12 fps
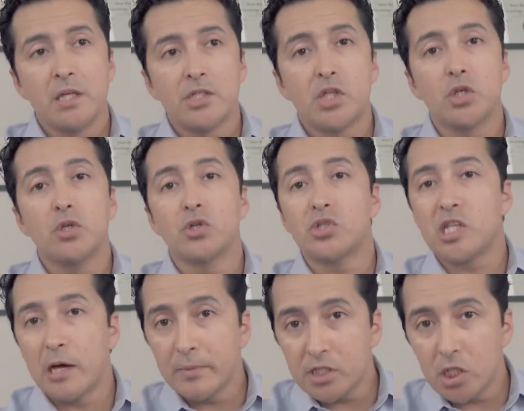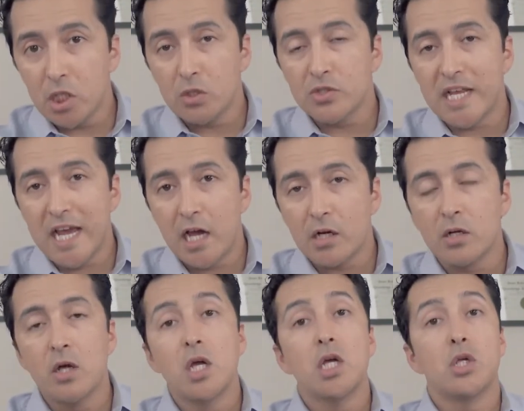So your stomach slows
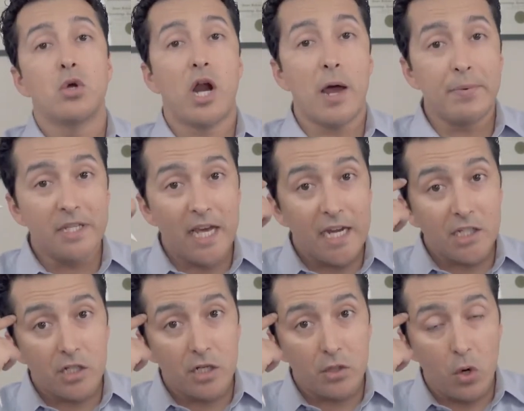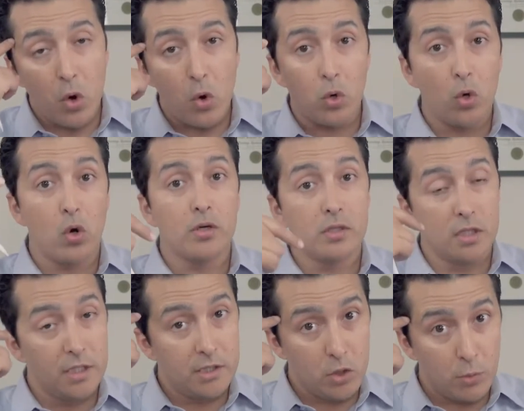down, your appetite
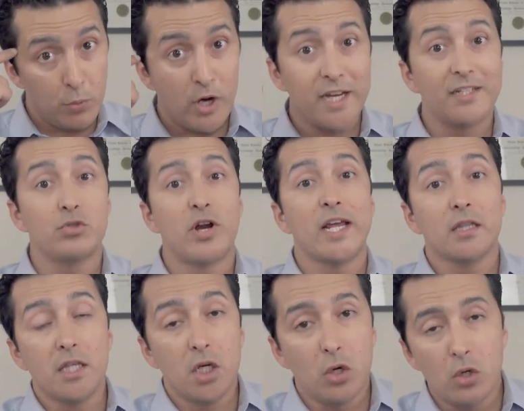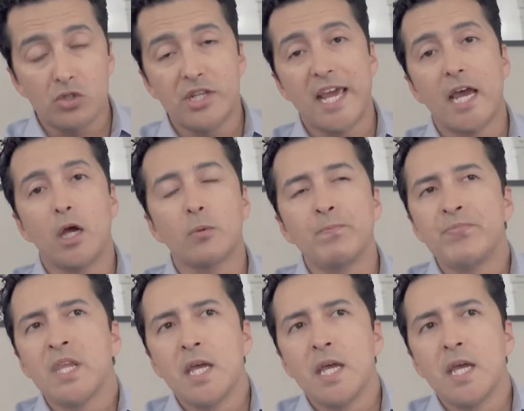in your brain directly goes down,